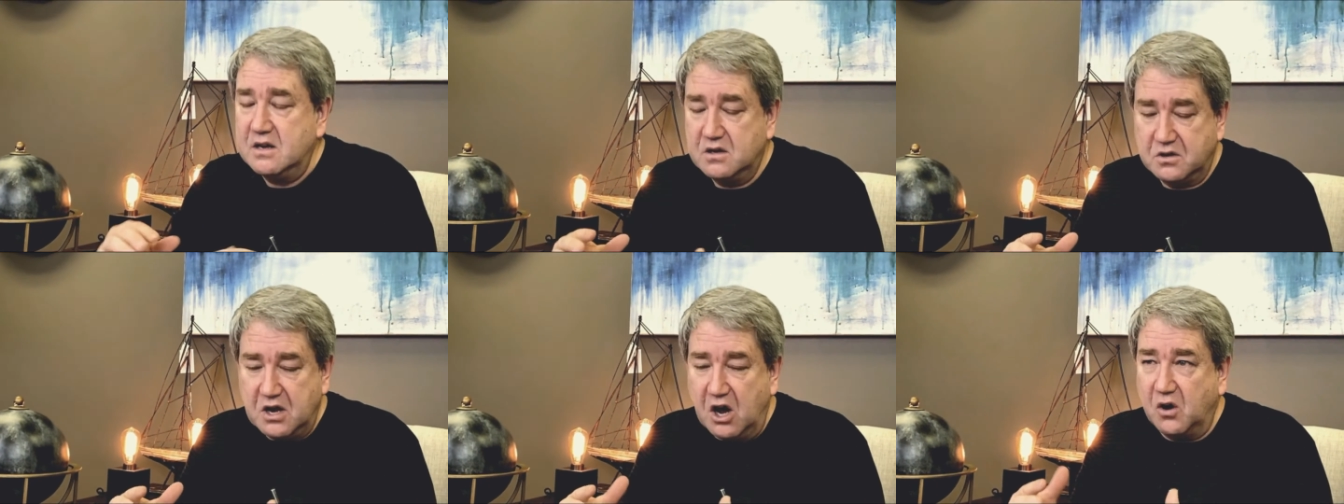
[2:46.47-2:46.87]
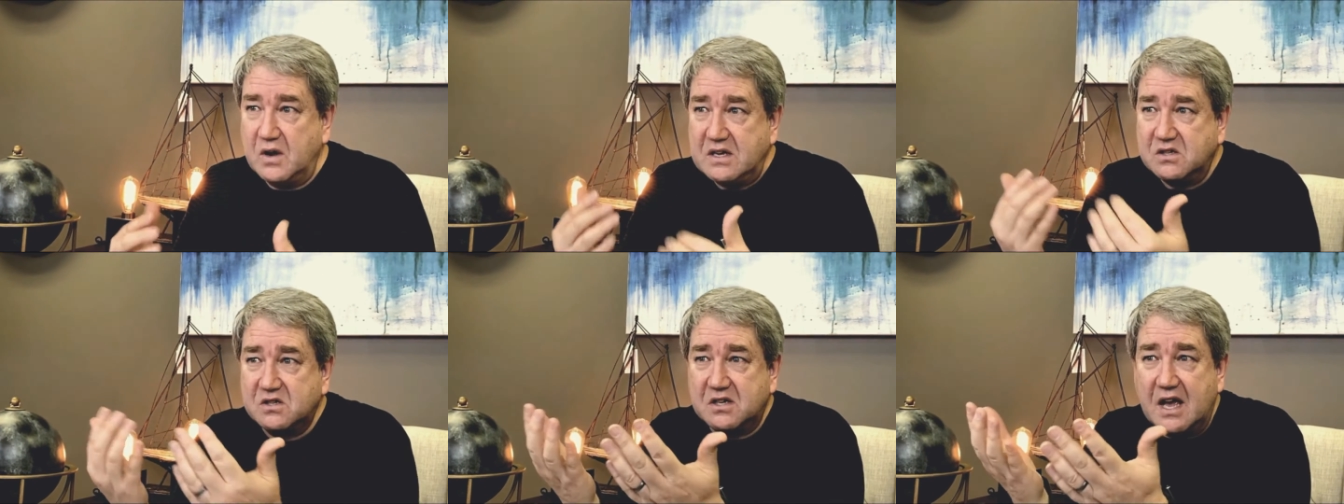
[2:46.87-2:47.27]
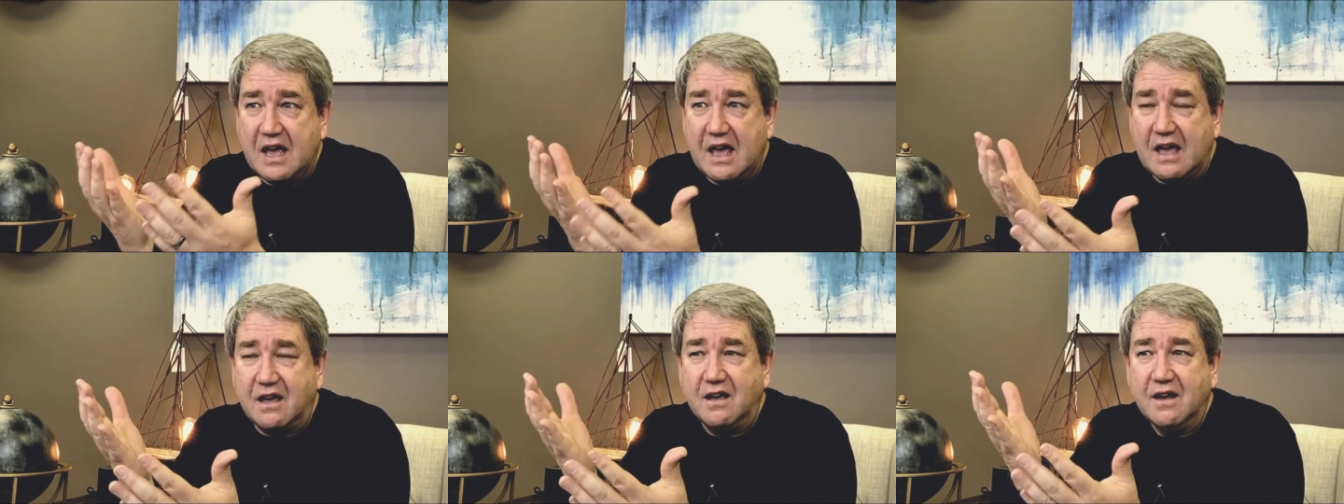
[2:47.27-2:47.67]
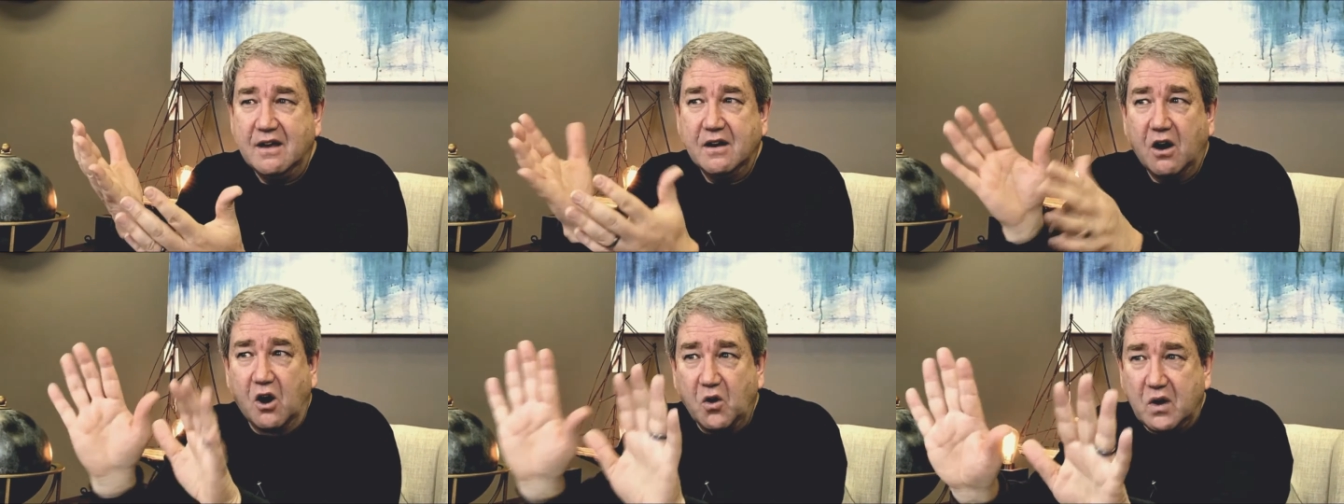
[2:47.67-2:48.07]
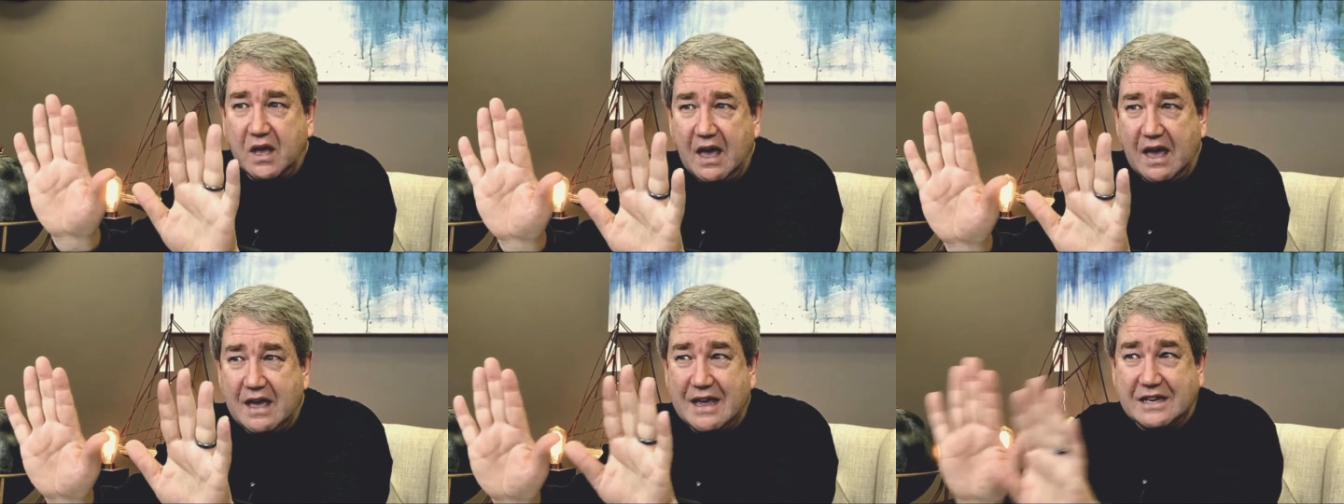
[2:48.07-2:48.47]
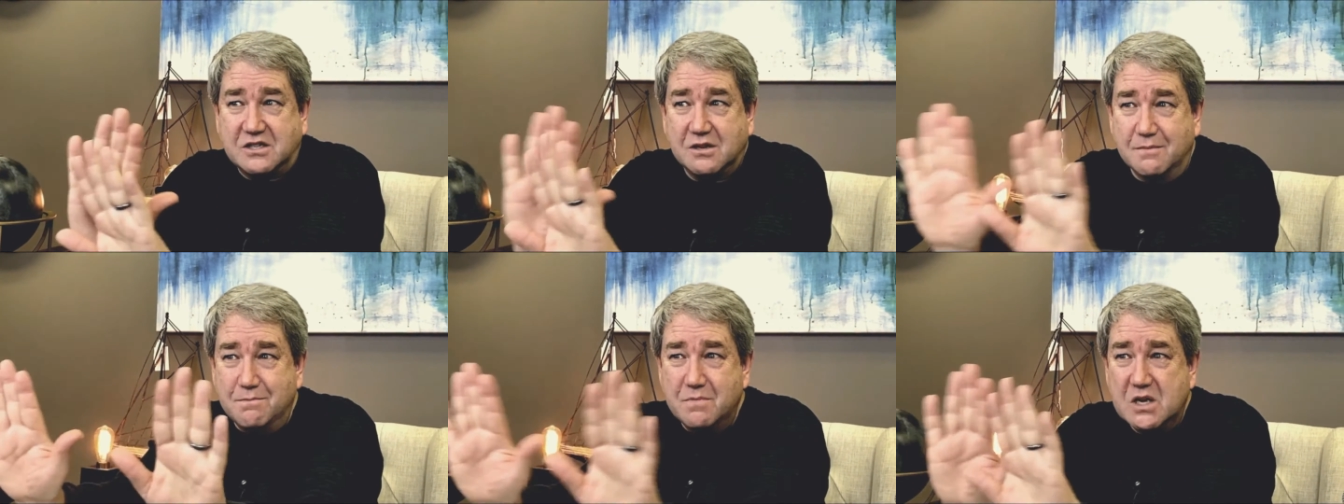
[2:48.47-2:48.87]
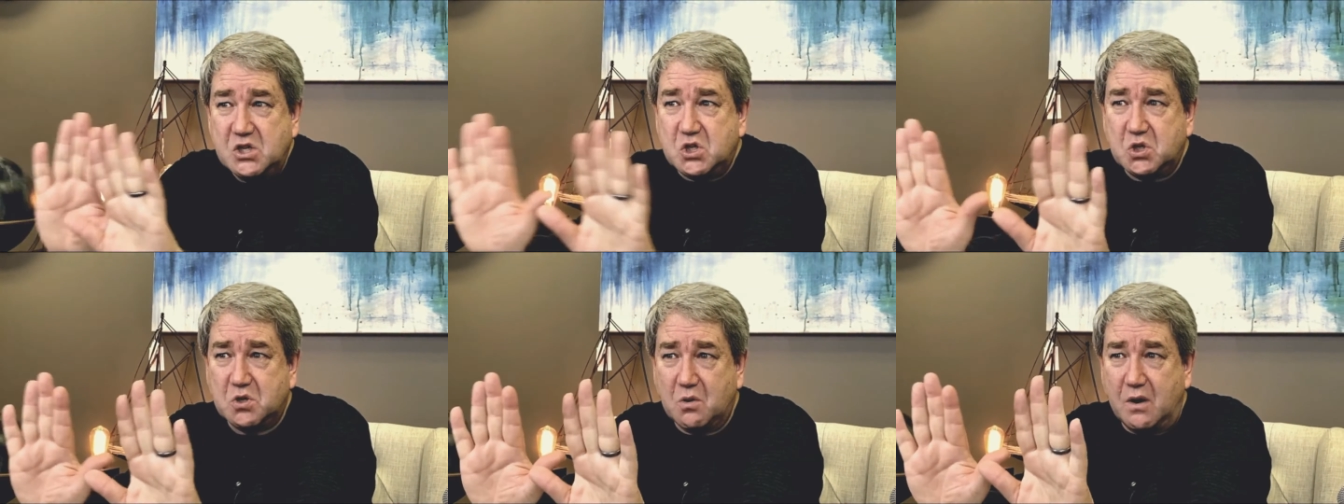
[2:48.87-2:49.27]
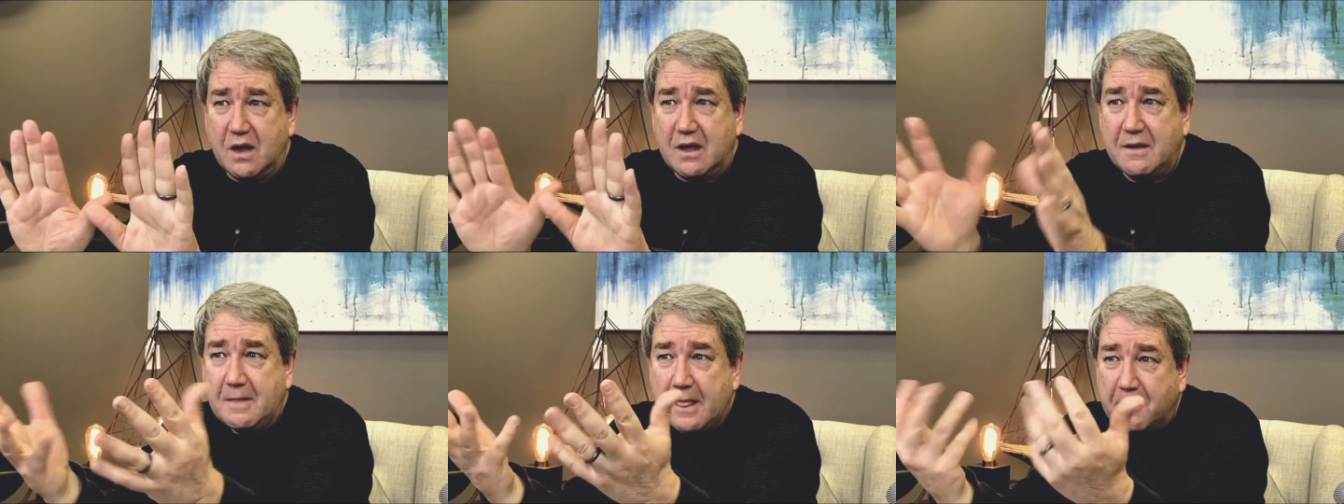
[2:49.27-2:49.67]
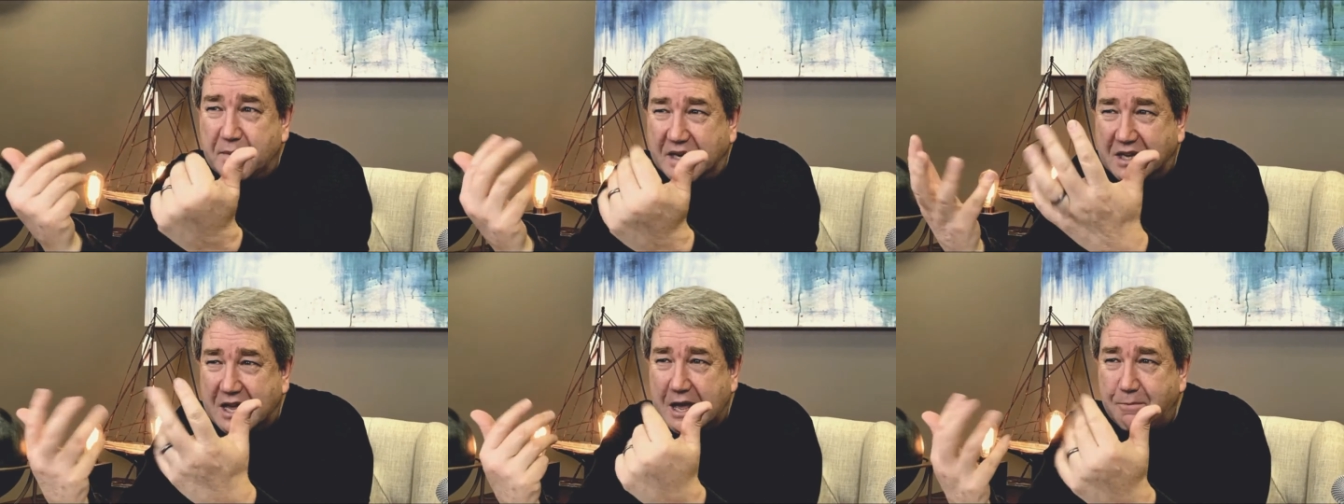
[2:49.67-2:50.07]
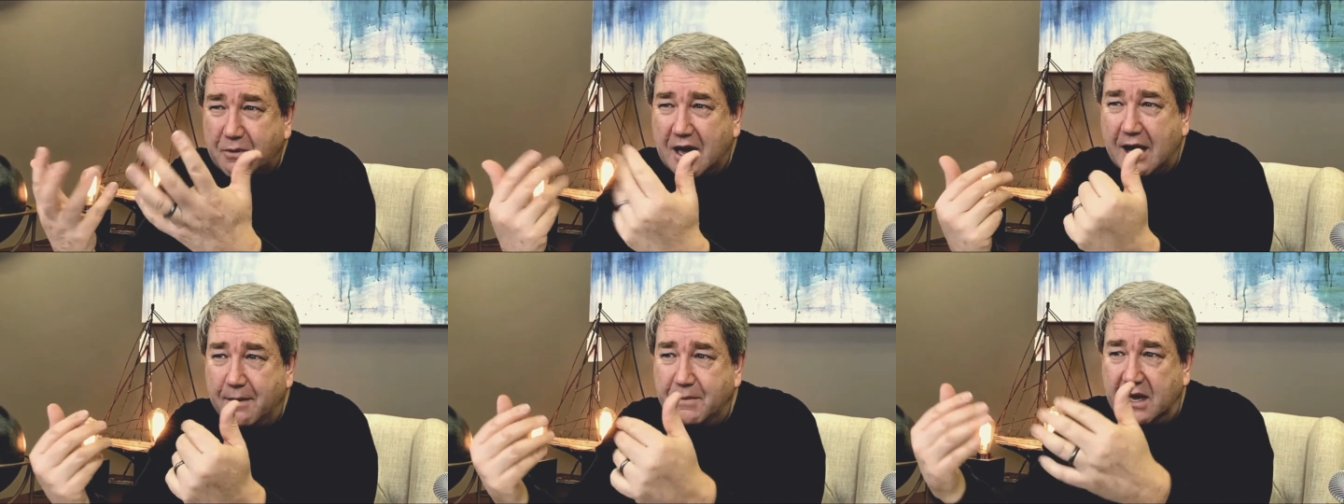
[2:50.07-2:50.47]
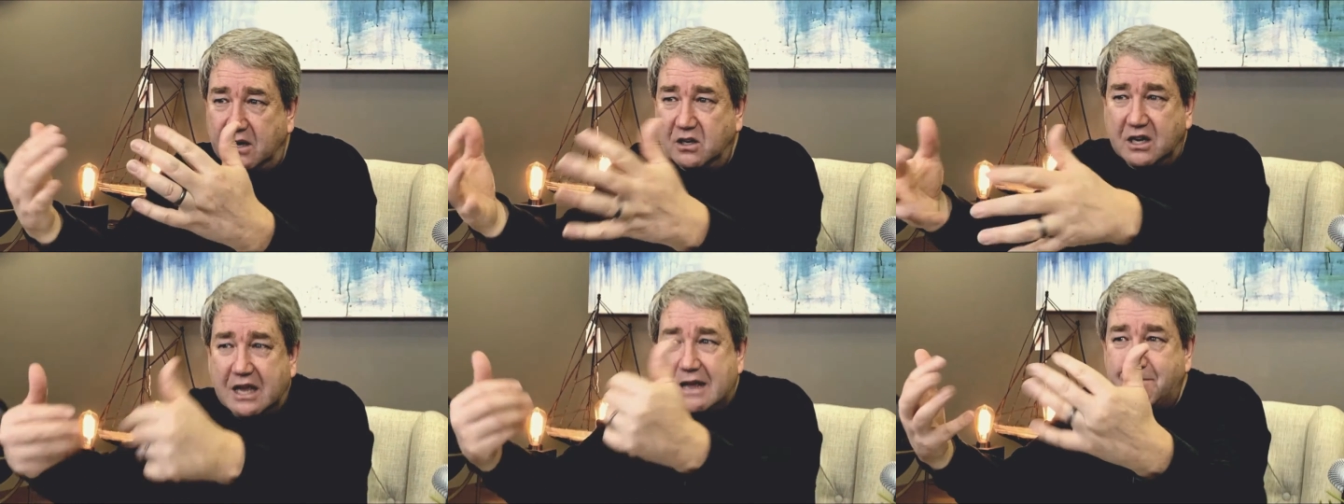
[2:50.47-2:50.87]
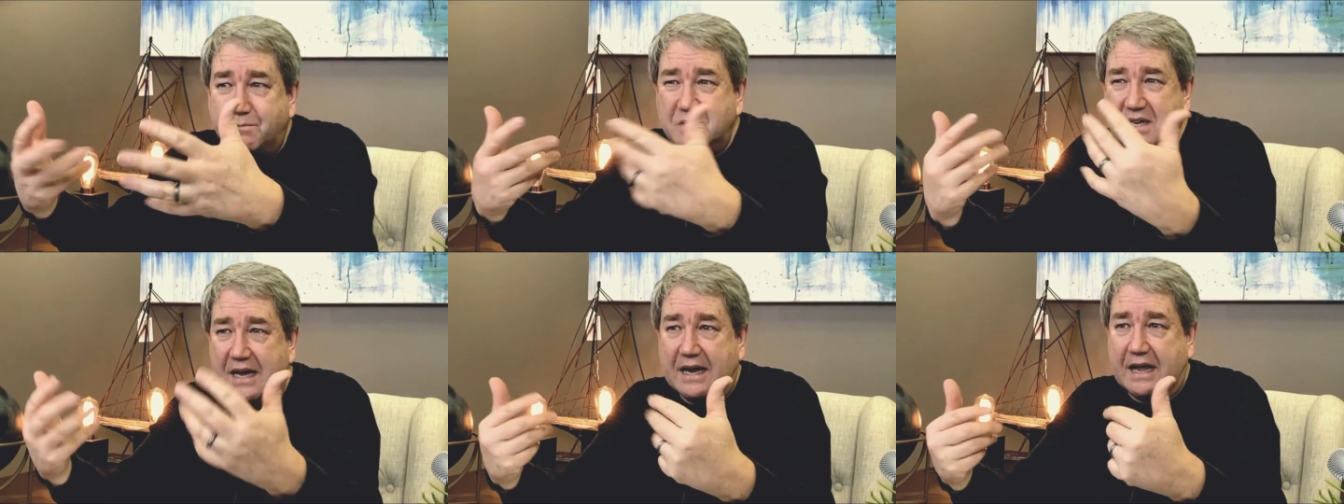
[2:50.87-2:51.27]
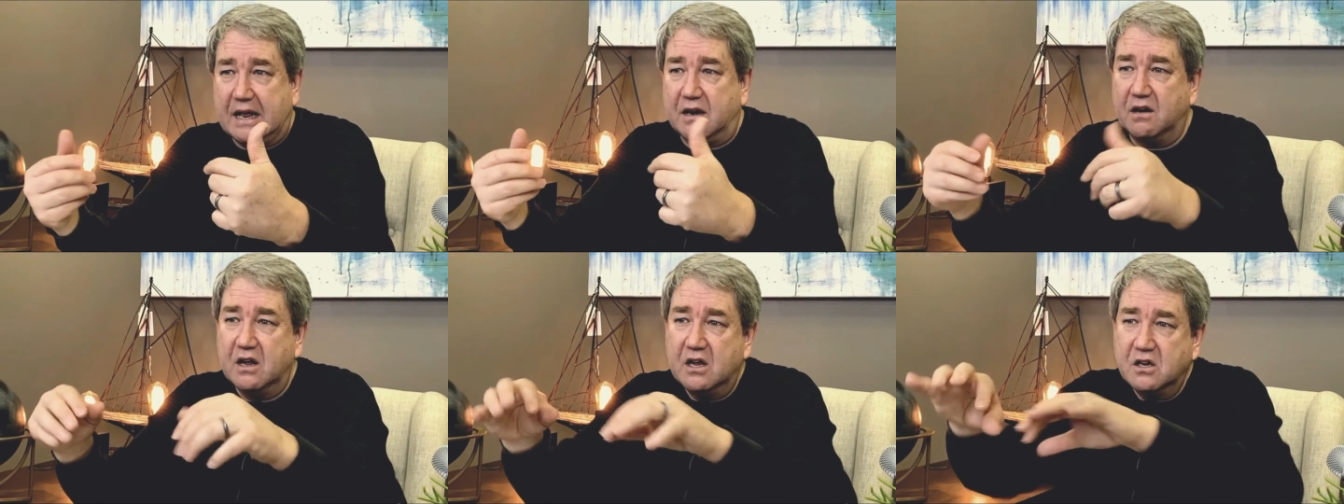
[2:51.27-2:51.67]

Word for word: No, he's saying, okay, it's a mystery, but keep coming, keep digging.